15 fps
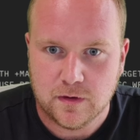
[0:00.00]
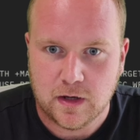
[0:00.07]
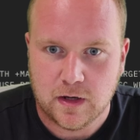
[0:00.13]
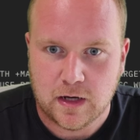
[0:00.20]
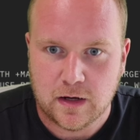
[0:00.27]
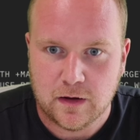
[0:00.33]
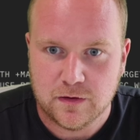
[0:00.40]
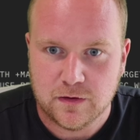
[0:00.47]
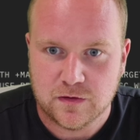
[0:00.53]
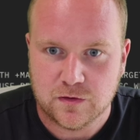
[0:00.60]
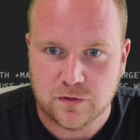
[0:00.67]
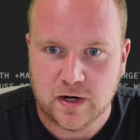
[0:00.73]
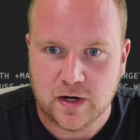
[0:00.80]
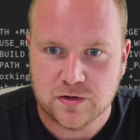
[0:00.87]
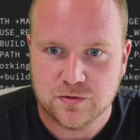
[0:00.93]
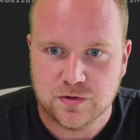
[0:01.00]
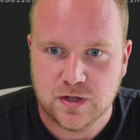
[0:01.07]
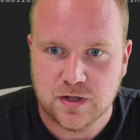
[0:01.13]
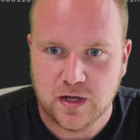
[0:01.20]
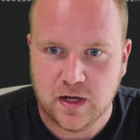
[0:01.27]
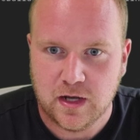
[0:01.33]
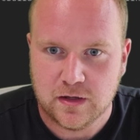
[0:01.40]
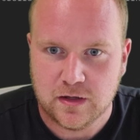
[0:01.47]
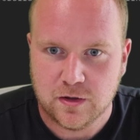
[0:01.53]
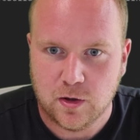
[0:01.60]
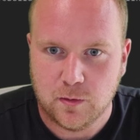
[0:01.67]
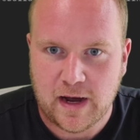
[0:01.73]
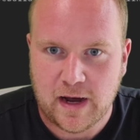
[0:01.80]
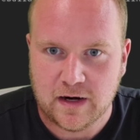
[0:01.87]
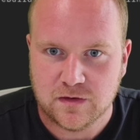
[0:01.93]
this directory and go
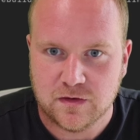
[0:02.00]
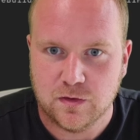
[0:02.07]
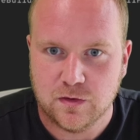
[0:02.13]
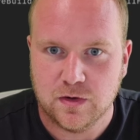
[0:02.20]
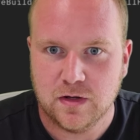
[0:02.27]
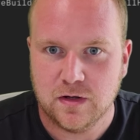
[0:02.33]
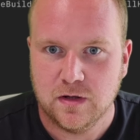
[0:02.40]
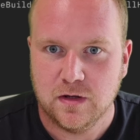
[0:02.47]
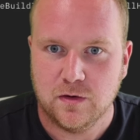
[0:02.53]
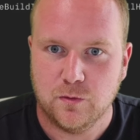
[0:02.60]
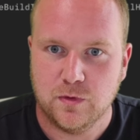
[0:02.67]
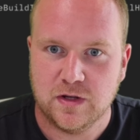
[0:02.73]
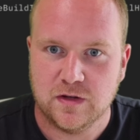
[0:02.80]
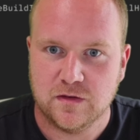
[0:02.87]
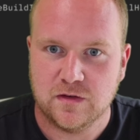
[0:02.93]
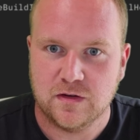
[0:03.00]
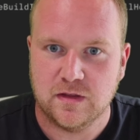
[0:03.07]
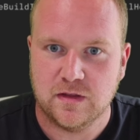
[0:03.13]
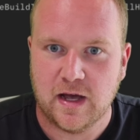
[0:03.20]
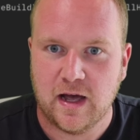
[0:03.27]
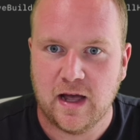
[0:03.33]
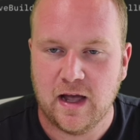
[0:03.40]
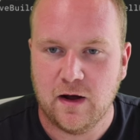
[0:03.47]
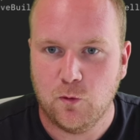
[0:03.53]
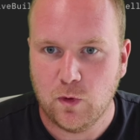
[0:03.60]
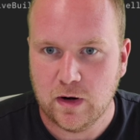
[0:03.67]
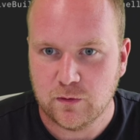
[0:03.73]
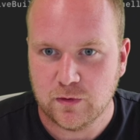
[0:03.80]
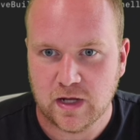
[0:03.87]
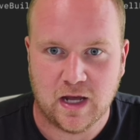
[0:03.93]
back to it, we can see that when
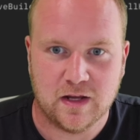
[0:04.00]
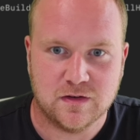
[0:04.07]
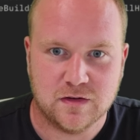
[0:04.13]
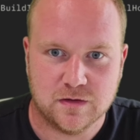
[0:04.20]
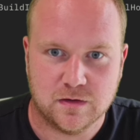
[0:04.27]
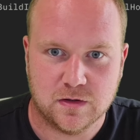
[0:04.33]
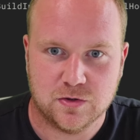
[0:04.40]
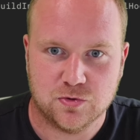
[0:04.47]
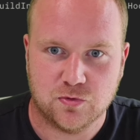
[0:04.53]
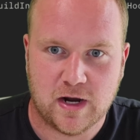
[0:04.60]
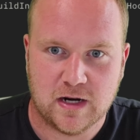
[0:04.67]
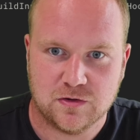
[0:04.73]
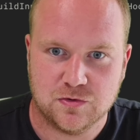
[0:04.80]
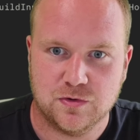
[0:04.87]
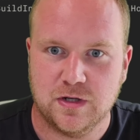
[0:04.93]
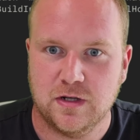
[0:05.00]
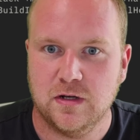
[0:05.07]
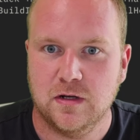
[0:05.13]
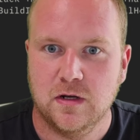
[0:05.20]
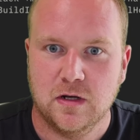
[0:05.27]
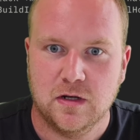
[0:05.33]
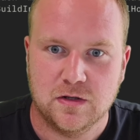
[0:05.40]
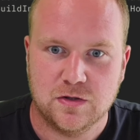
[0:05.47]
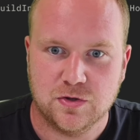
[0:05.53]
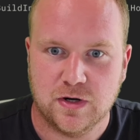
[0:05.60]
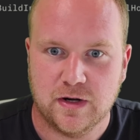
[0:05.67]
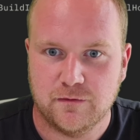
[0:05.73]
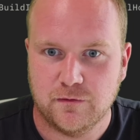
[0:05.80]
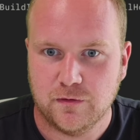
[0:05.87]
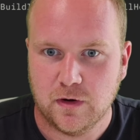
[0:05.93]
we enter the directory,
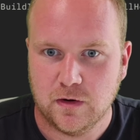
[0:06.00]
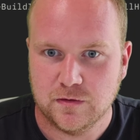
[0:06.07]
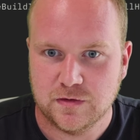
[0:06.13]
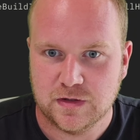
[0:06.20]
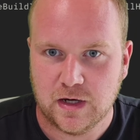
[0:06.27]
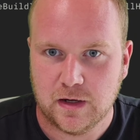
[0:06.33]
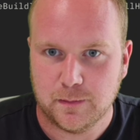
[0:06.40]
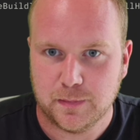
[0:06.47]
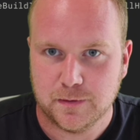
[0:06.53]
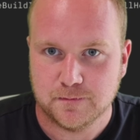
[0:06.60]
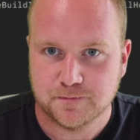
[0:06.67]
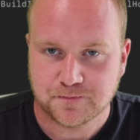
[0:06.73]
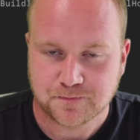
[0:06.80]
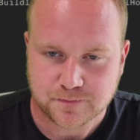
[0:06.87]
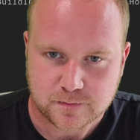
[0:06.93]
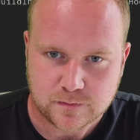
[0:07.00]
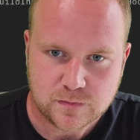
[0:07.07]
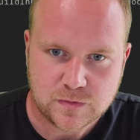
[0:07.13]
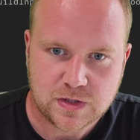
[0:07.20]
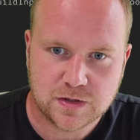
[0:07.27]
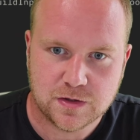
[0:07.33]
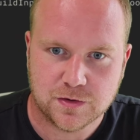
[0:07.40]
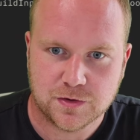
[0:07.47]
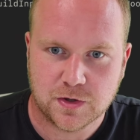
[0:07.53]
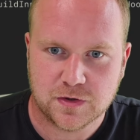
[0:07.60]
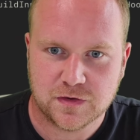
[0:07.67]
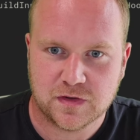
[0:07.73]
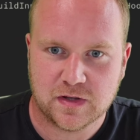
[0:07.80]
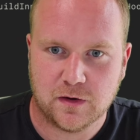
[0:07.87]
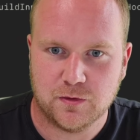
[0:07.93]
direnv loads up. You'll notice
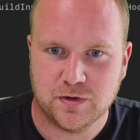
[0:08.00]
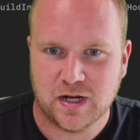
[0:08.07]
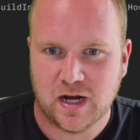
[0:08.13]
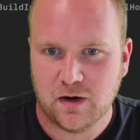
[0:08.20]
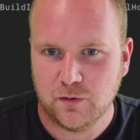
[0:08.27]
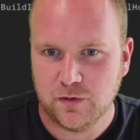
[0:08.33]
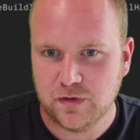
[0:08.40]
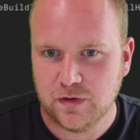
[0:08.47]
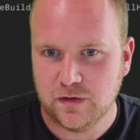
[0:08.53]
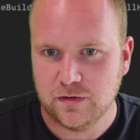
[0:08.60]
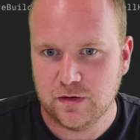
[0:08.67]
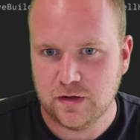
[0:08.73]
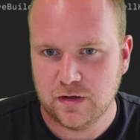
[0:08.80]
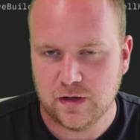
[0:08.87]
that we're not within the